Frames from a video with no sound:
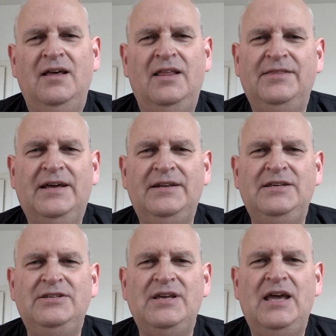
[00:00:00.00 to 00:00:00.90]
And that
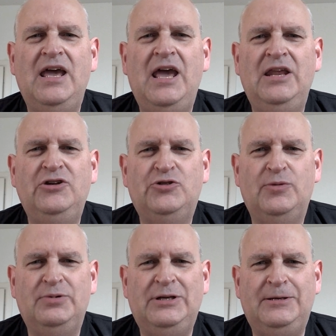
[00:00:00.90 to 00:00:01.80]
is
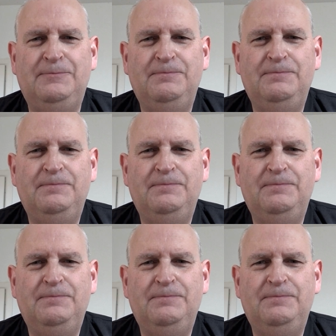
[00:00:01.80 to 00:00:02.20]
entropy.